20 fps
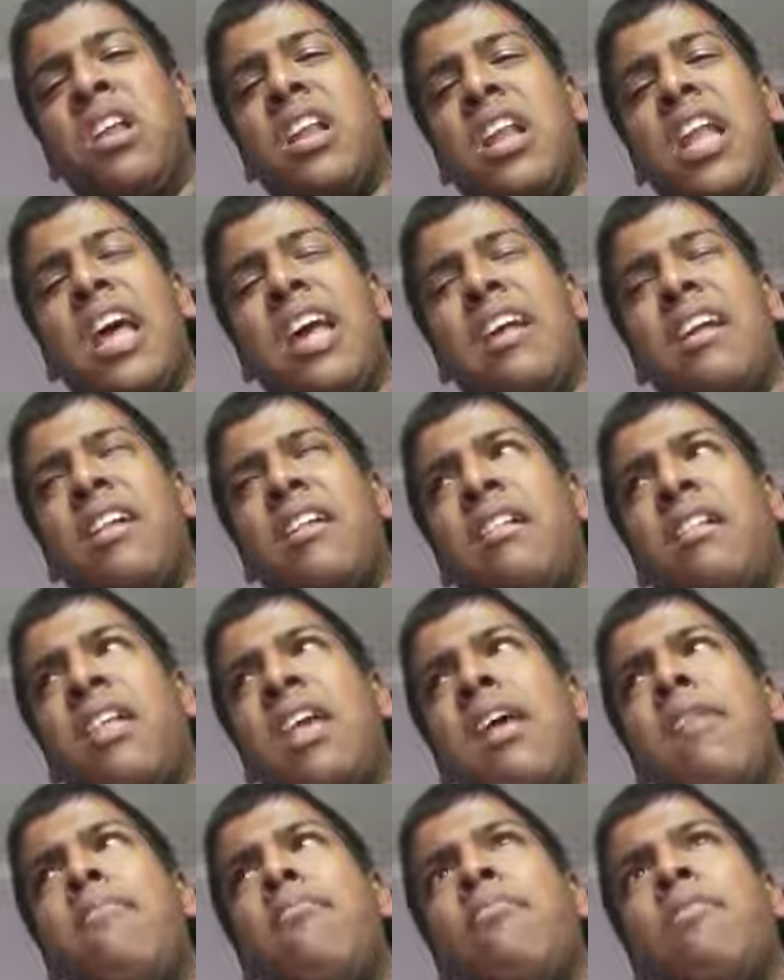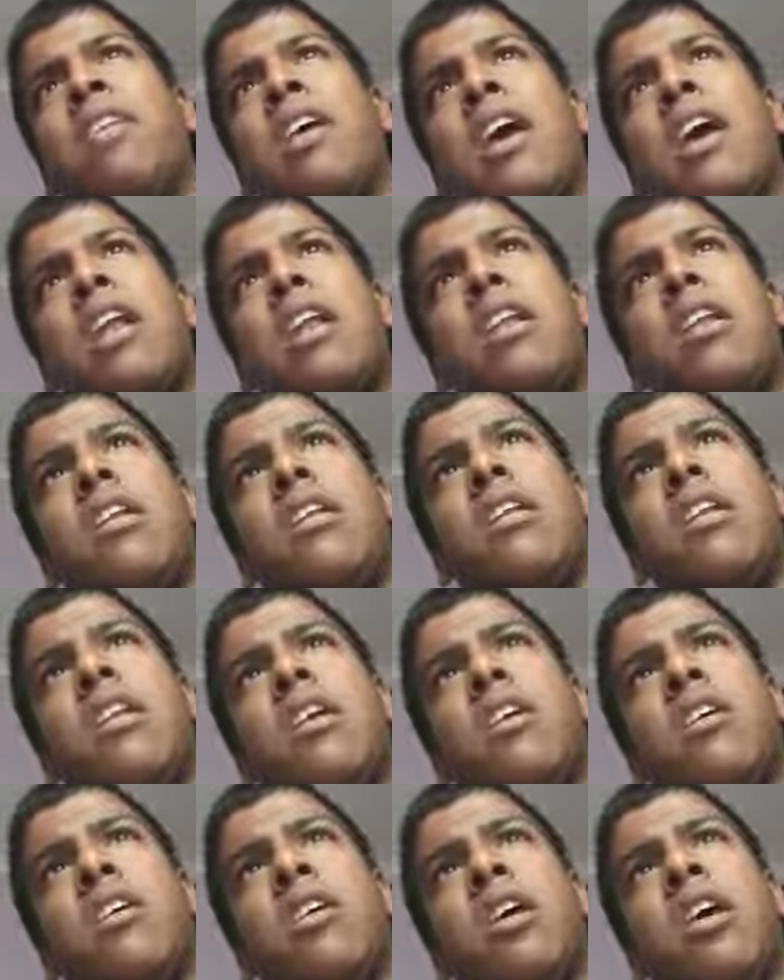Like, Team 10
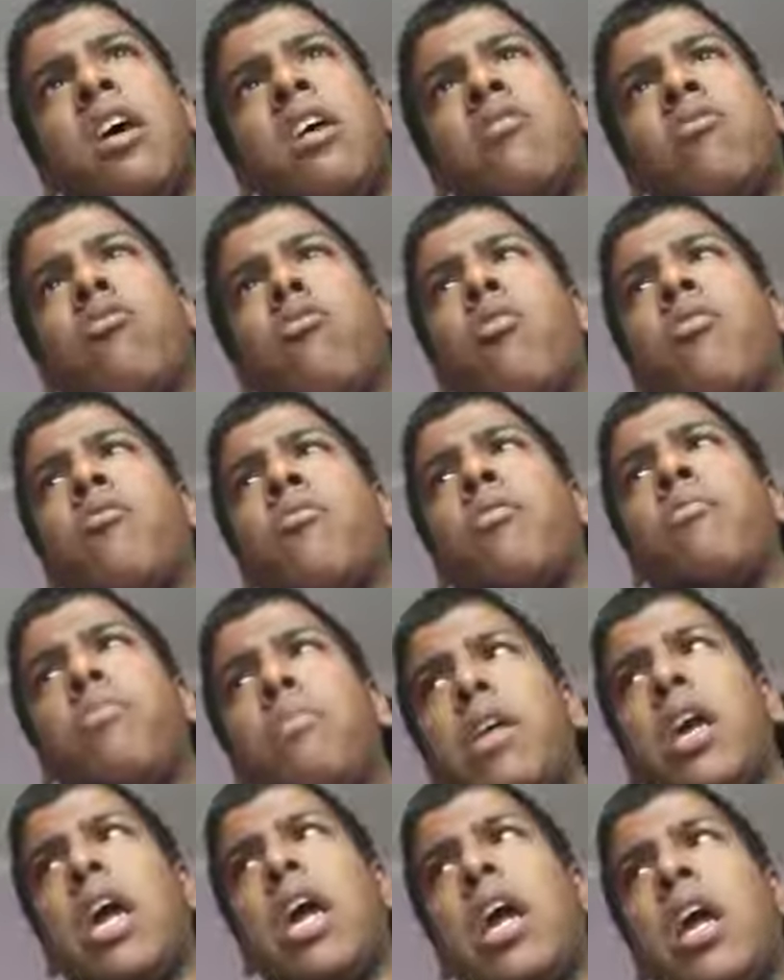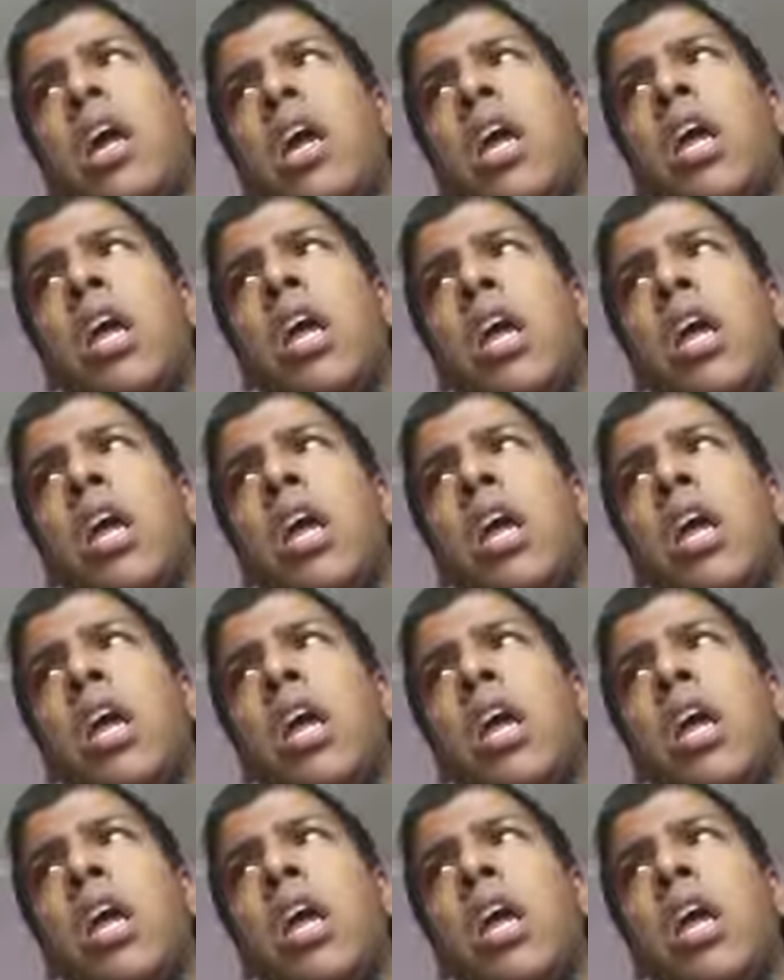has gone from there.